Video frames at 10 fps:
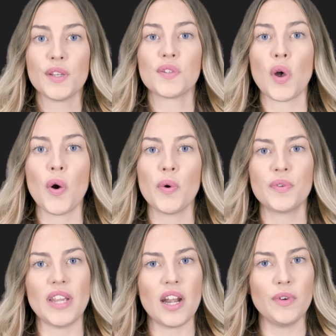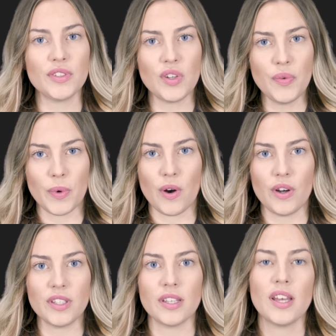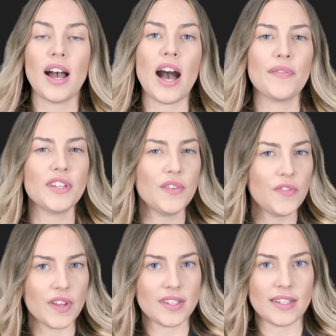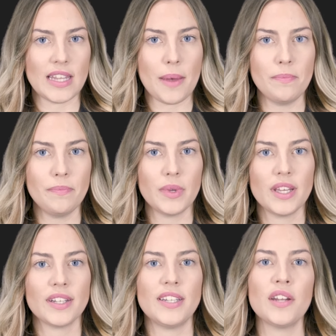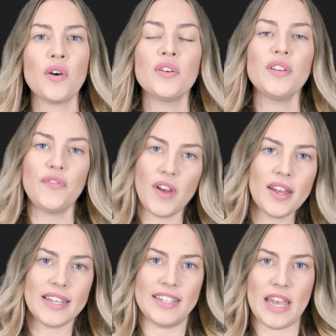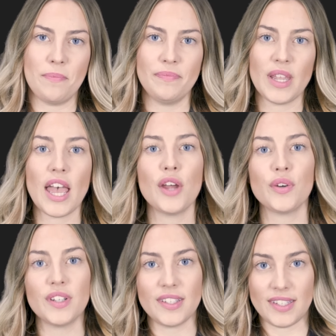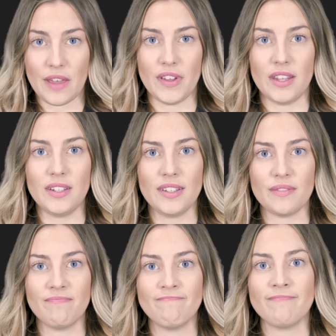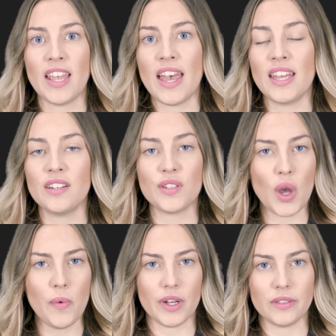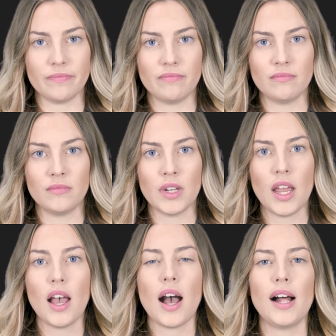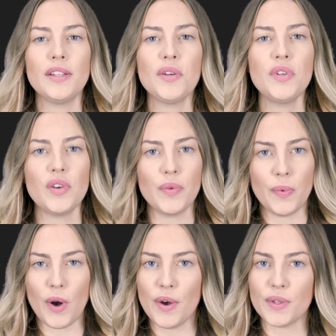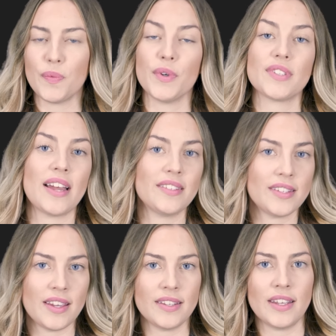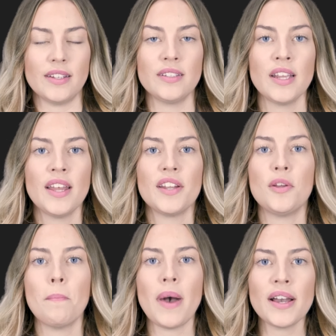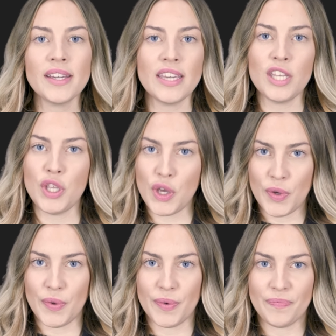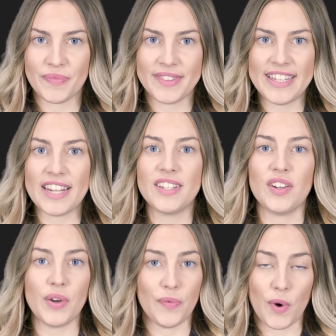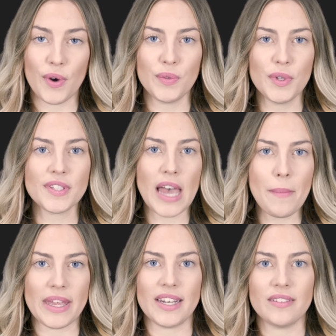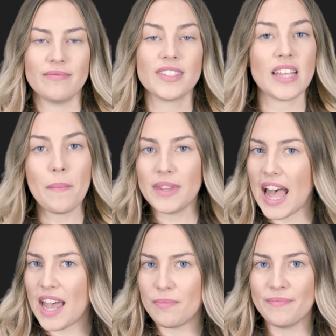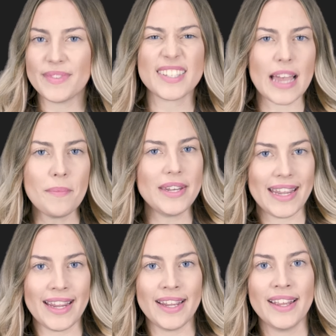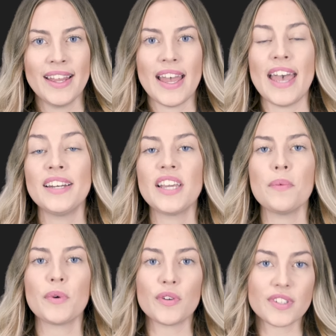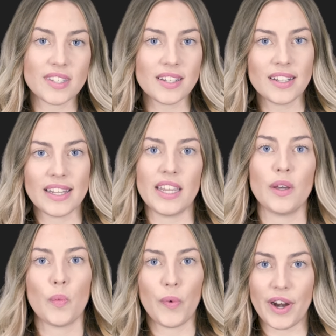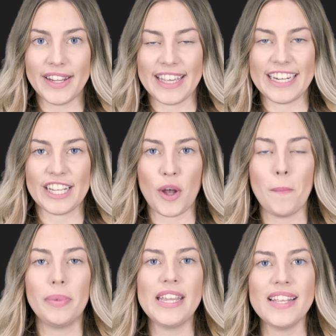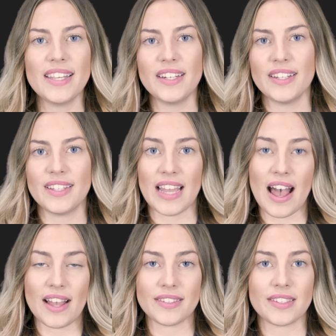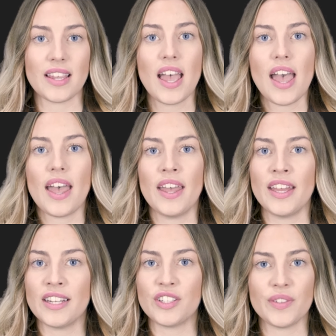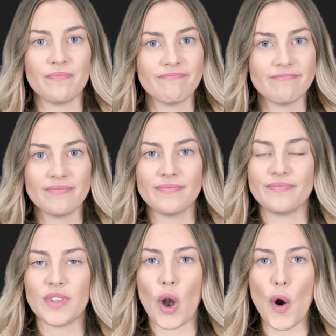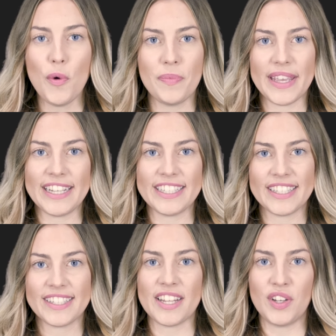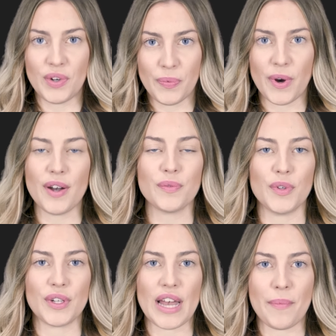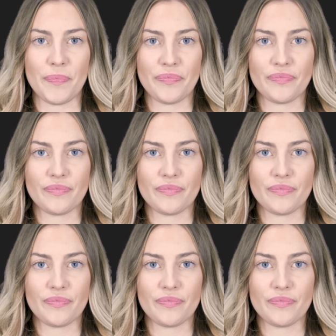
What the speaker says: So there was a reward after the first attempt, then on the third attempt, and on the 7th, and so on. Although the reward was uncertain, the monkey knew that the reward was coming sometime, someday, and kept constantly working, completing the tasks and hoping that the reward would come.